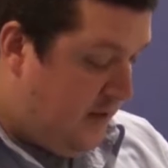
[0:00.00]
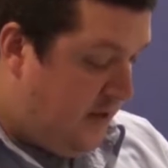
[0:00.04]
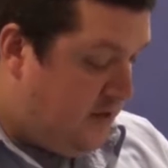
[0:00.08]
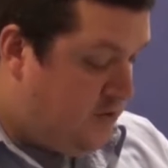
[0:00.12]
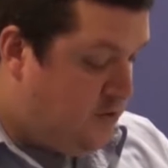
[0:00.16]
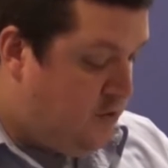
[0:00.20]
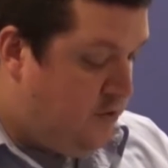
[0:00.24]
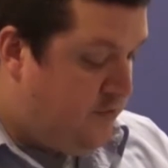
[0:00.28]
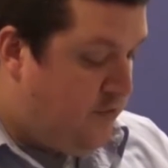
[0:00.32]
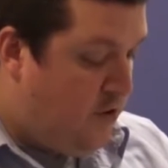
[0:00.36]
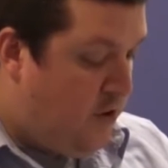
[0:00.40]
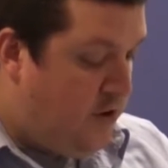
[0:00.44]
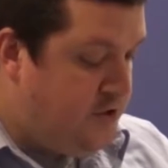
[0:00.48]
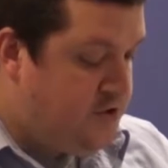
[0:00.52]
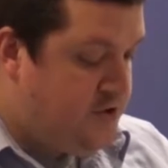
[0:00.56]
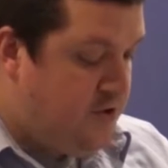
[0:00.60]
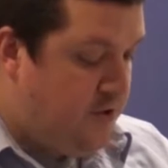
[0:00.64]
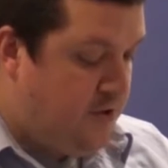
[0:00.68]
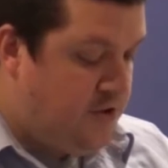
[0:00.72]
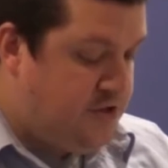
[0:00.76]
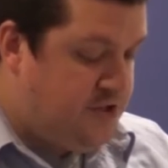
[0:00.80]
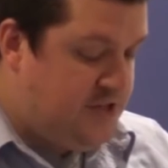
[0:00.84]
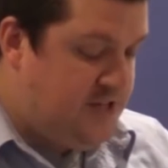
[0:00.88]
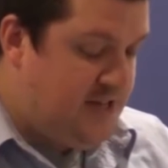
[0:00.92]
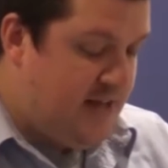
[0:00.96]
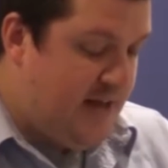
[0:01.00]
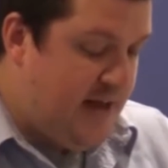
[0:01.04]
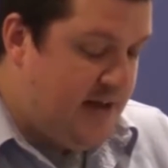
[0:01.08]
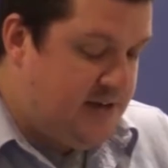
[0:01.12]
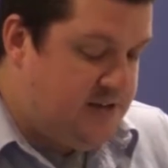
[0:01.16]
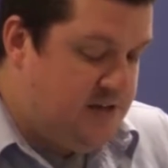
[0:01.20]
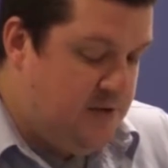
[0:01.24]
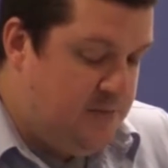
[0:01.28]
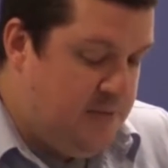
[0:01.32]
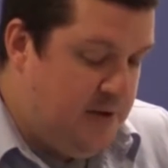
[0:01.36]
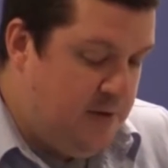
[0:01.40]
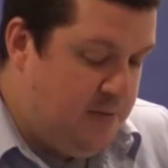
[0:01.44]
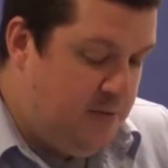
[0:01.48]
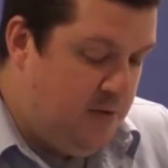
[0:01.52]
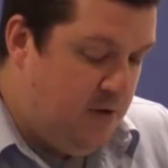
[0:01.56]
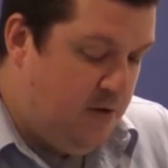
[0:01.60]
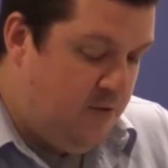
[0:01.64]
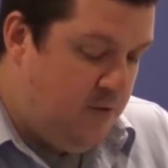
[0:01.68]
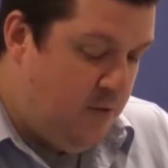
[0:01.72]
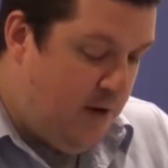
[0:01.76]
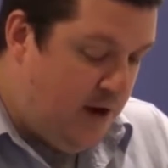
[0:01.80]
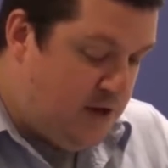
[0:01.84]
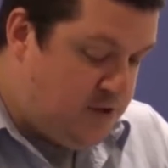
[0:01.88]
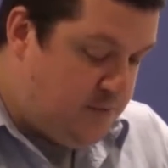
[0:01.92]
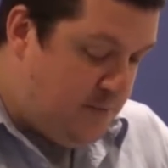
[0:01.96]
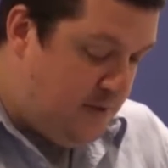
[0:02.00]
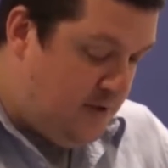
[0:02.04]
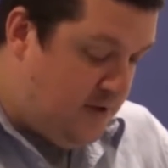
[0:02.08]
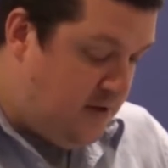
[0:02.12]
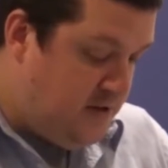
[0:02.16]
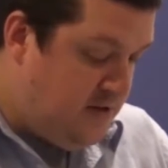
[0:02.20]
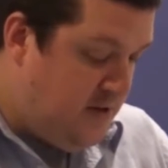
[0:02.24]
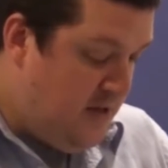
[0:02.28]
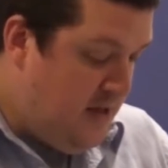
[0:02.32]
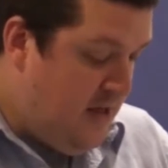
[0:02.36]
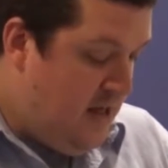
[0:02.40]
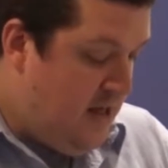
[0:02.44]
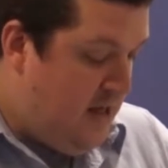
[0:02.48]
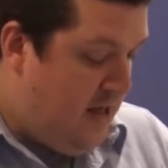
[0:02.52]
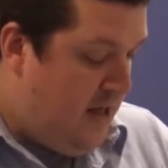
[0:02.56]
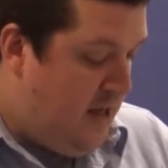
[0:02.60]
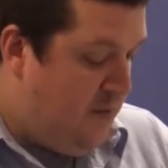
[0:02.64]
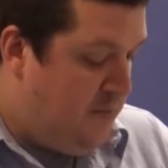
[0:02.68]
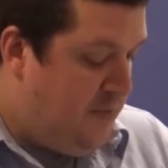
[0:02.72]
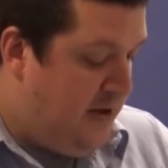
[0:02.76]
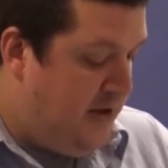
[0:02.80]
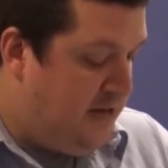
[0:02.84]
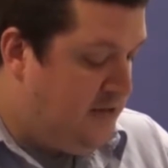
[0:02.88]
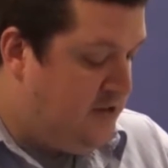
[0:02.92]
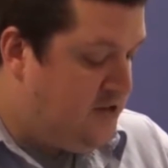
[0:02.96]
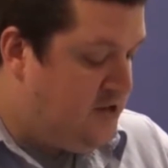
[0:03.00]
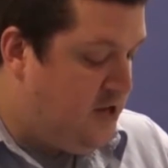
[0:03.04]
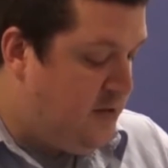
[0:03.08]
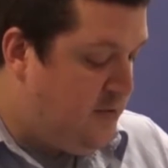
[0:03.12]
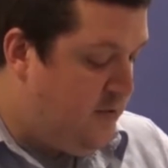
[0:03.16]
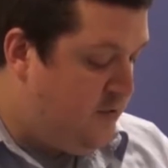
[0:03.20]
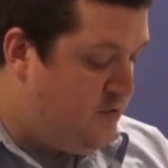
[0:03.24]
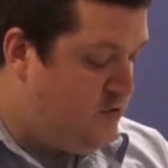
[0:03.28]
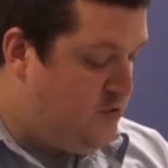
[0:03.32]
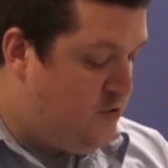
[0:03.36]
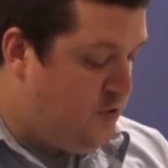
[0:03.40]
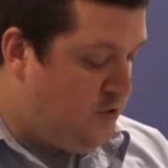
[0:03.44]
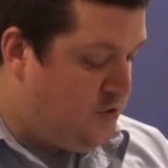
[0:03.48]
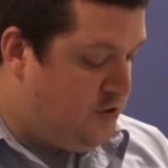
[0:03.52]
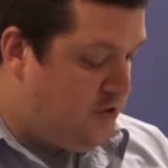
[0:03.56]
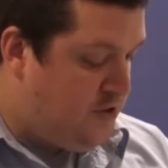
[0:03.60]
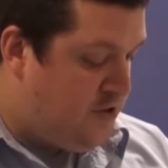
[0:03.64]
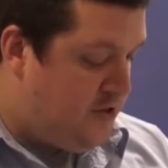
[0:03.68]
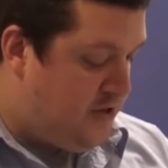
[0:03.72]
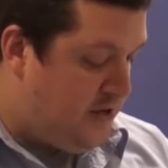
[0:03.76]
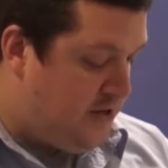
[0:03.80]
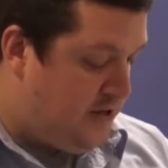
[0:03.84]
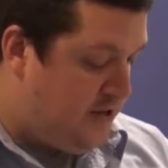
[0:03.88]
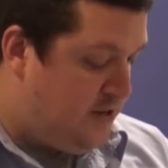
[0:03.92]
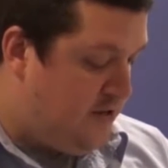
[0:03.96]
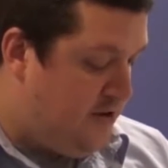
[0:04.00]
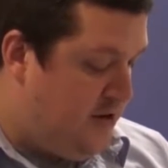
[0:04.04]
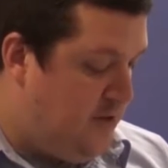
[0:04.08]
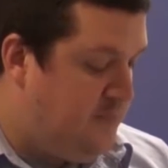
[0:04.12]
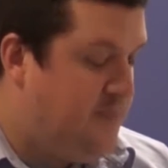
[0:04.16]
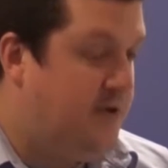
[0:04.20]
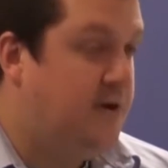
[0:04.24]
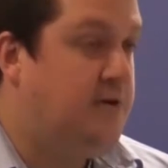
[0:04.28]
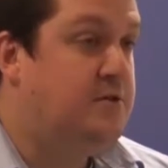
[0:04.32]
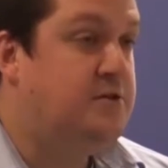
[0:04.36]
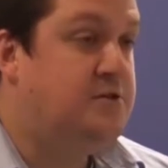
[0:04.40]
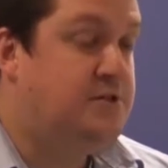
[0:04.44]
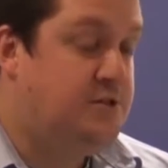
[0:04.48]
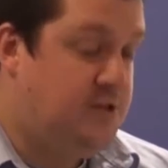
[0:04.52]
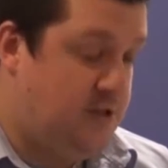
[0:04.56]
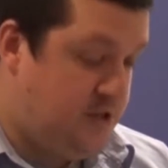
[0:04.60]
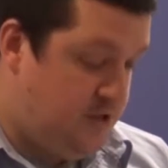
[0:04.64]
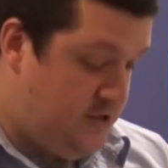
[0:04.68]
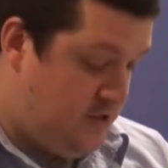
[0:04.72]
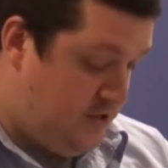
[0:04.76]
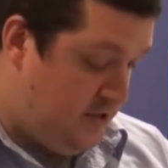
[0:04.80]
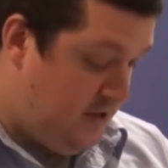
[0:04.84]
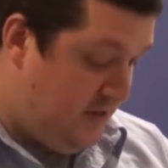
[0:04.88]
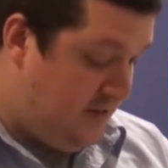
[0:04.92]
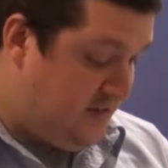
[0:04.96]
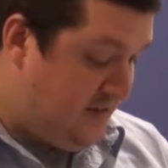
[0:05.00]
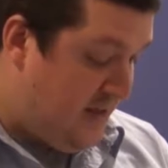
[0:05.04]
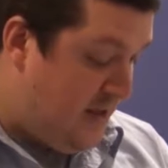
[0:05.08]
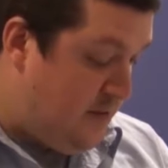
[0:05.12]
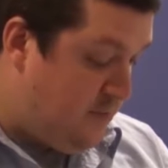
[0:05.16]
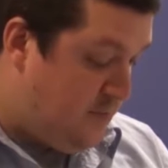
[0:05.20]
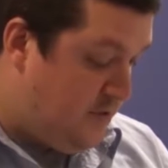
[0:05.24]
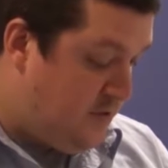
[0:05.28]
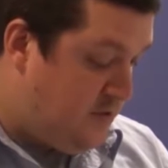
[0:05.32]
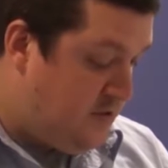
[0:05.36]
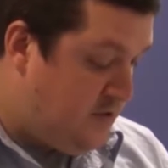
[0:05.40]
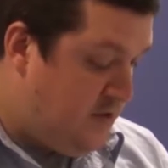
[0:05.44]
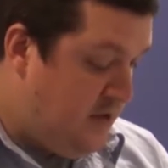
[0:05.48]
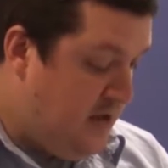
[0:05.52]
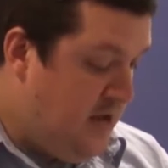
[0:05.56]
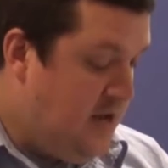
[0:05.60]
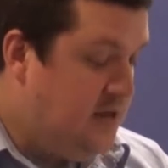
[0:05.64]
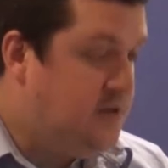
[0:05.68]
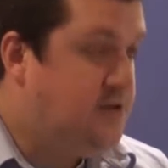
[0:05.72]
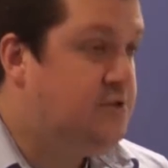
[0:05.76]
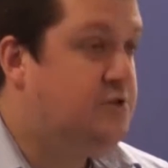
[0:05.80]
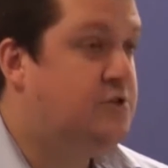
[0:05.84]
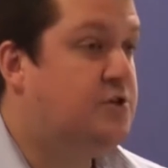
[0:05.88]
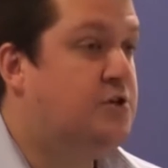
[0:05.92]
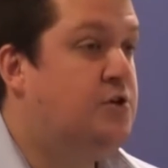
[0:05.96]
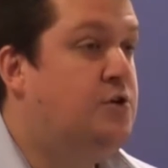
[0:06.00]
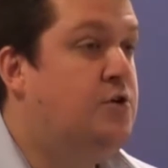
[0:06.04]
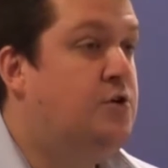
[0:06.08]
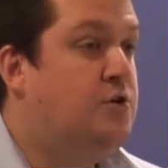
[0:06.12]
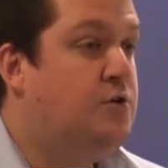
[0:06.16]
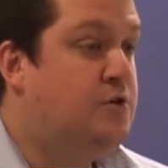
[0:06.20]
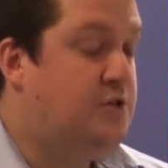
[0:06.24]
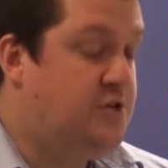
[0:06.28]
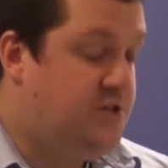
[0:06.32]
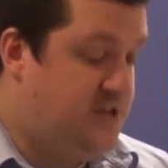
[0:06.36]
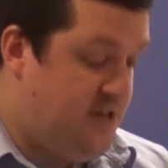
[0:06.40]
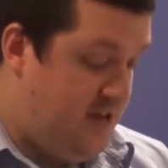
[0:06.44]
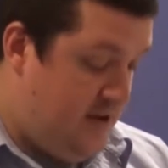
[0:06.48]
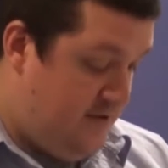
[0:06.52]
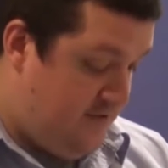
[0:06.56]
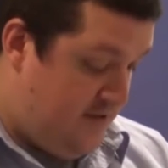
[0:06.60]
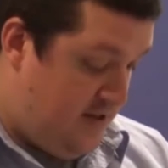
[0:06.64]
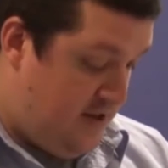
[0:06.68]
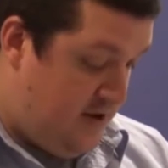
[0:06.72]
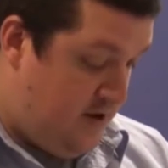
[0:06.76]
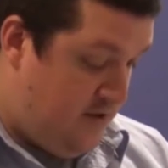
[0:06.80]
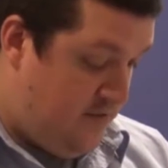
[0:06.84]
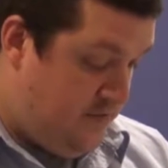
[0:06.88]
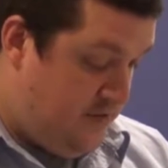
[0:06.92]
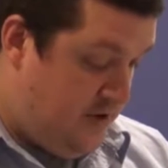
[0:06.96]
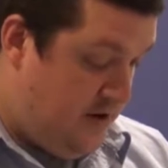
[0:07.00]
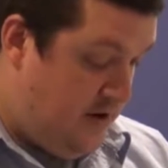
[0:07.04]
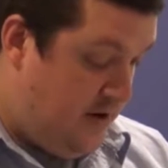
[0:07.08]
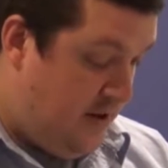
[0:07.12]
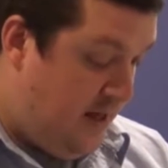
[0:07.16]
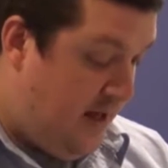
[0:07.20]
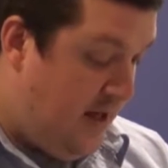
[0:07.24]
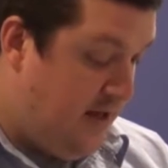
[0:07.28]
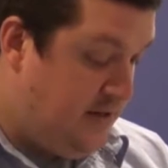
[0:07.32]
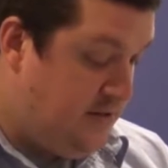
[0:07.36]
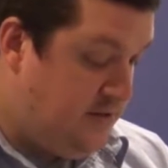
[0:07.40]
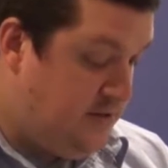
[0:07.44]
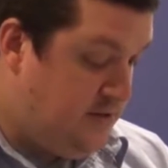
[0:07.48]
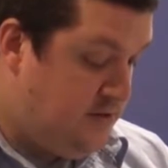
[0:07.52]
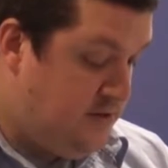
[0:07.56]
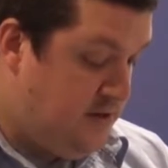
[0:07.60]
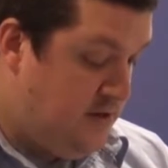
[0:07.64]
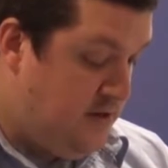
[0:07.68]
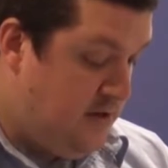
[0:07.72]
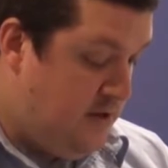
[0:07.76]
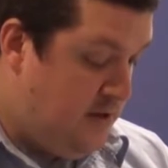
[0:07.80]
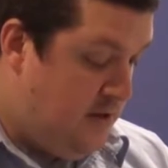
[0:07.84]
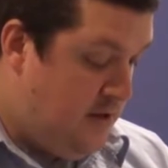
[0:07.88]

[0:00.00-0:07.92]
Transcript: To avoid Scottish attacks, the people of Westmoreland paid the sum of £233 6 shillings 8 pence to secure the safety of their lands.